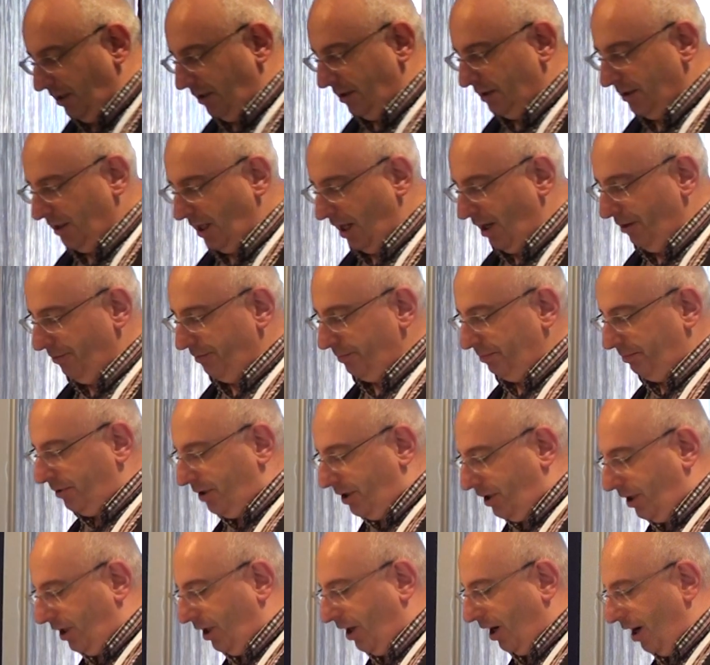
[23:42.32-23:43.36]
Now
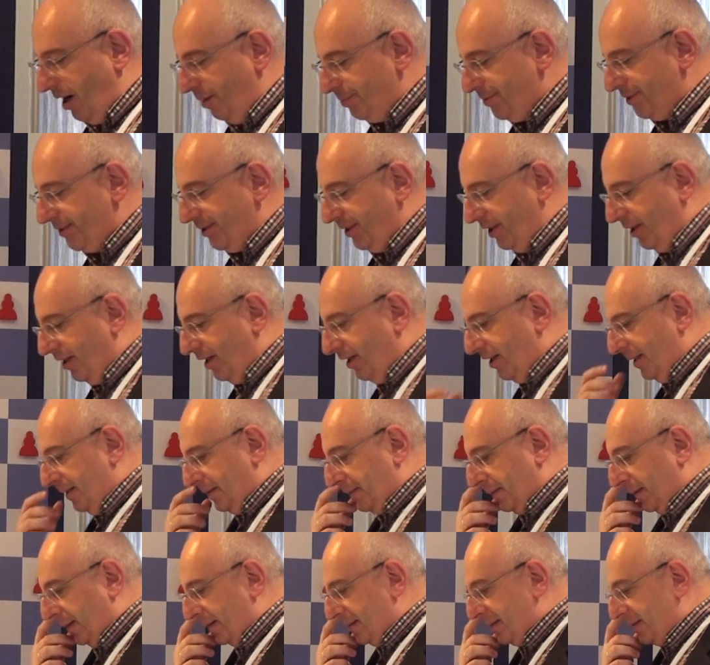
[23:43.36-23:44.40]
comes the
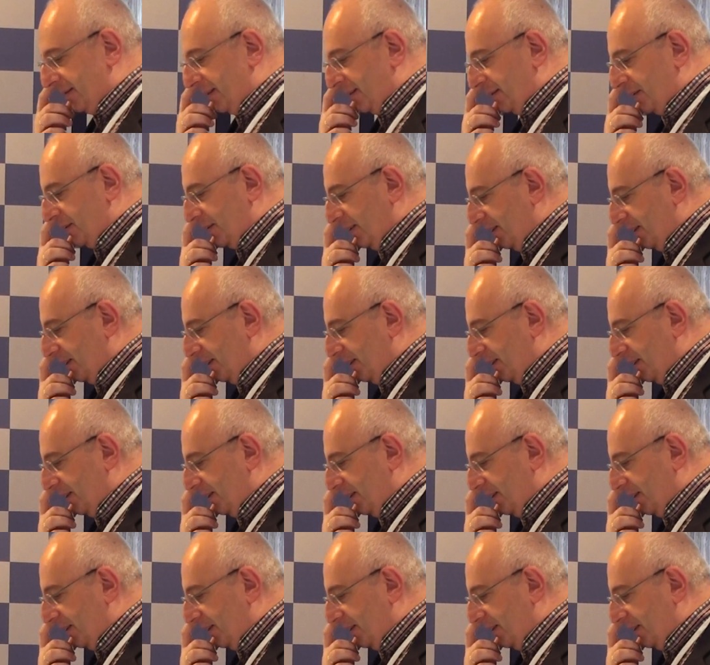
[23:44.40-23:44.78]
interesting,